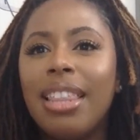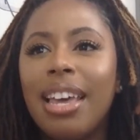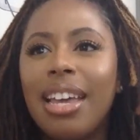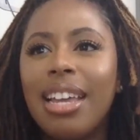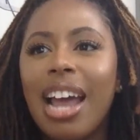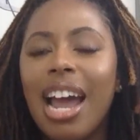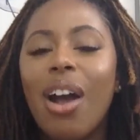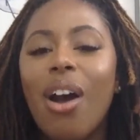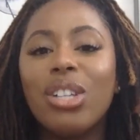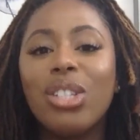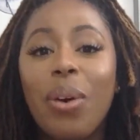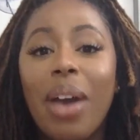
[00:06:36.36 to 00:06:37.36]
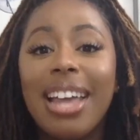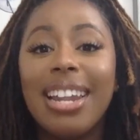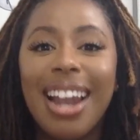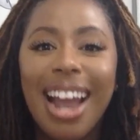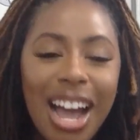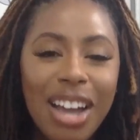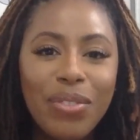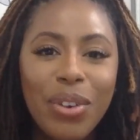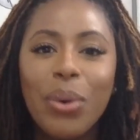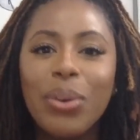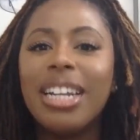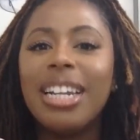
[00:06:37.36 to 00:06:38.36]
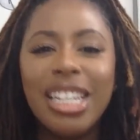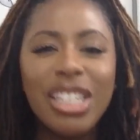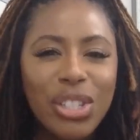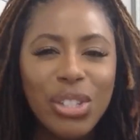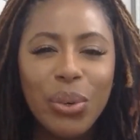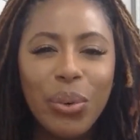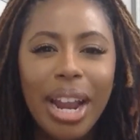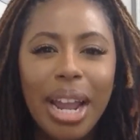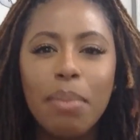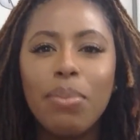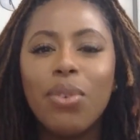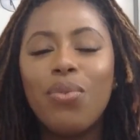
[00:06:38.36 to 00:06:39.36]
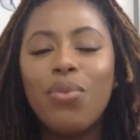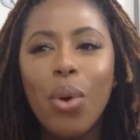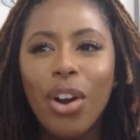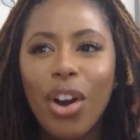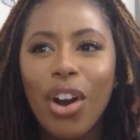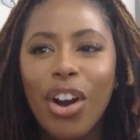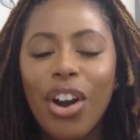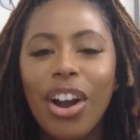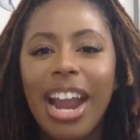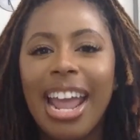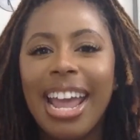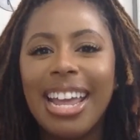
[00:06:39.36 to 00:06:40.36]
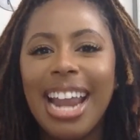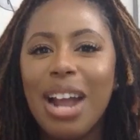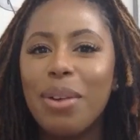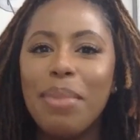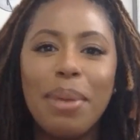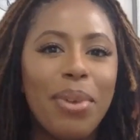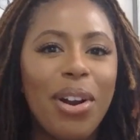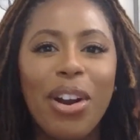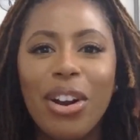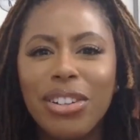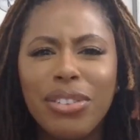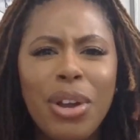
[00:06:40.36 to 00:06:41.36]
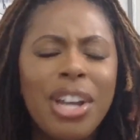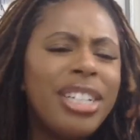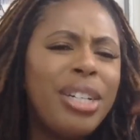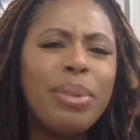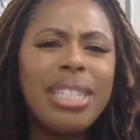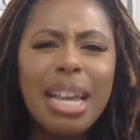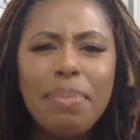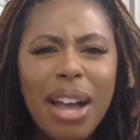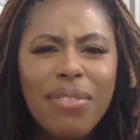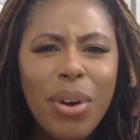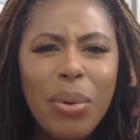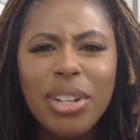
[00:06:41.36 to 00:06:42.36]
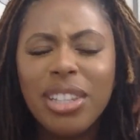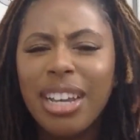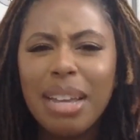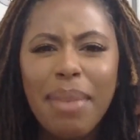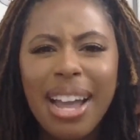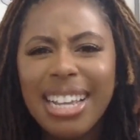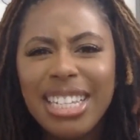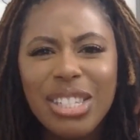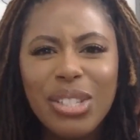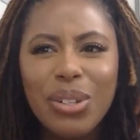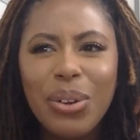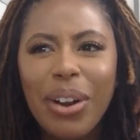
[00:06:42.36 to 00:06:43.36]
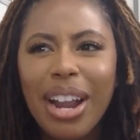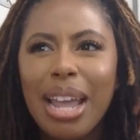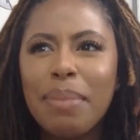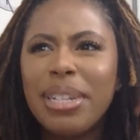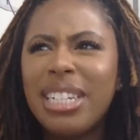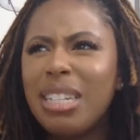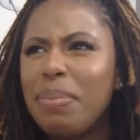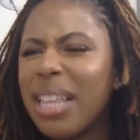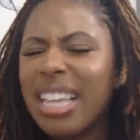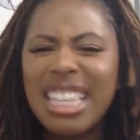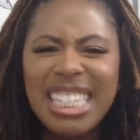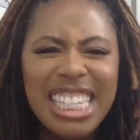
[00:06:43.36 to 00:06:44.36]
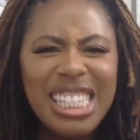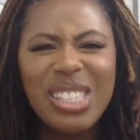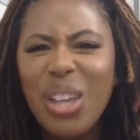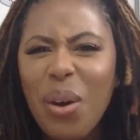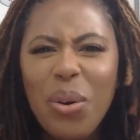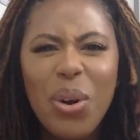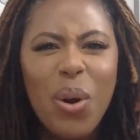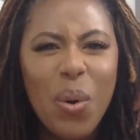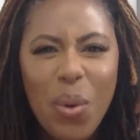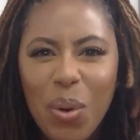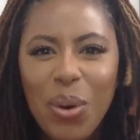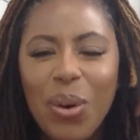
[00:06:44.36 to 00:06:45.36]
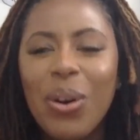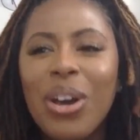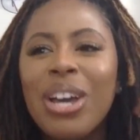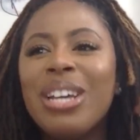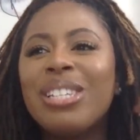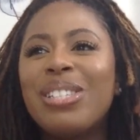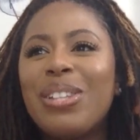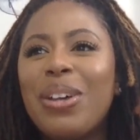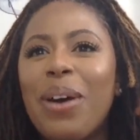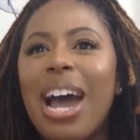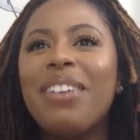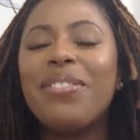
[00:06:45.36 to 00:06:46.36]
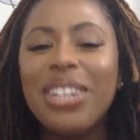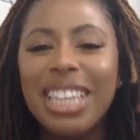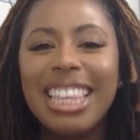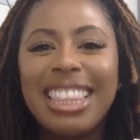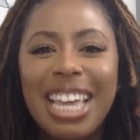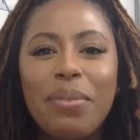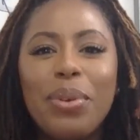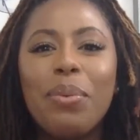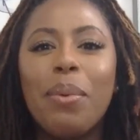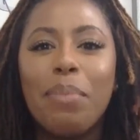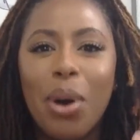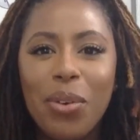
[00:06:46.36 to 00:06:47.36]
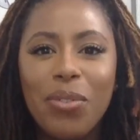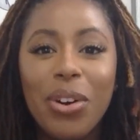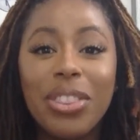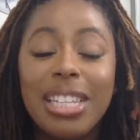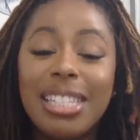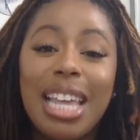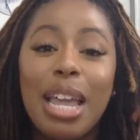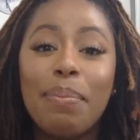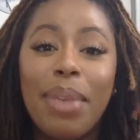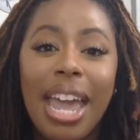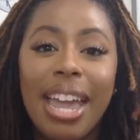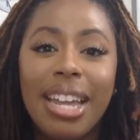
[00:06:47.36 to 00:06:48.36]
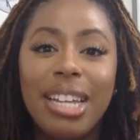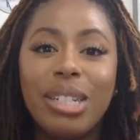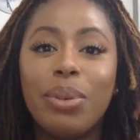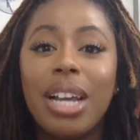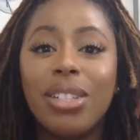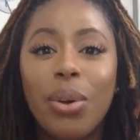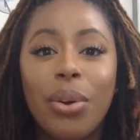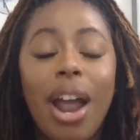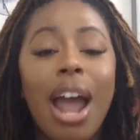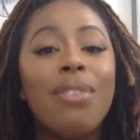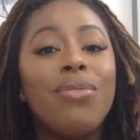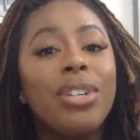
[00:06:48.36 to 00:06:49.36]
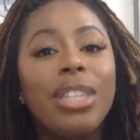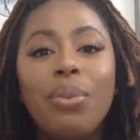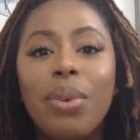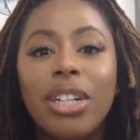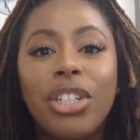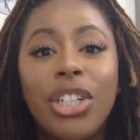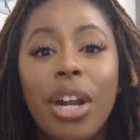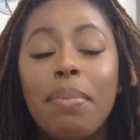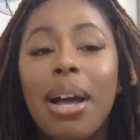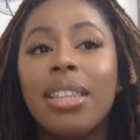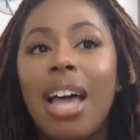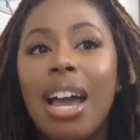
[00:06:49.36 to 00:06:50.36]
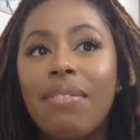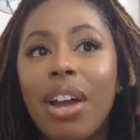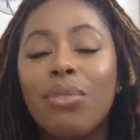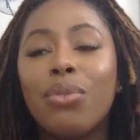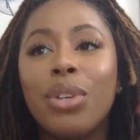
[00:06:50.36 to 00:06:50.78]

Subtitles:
then I also had an iPhone and Instagram before her. And I remember she would take my phone and look at my Instagram, and she's like, this is so cool. So I really think we were both on the same page when I told her, I really want to share my life.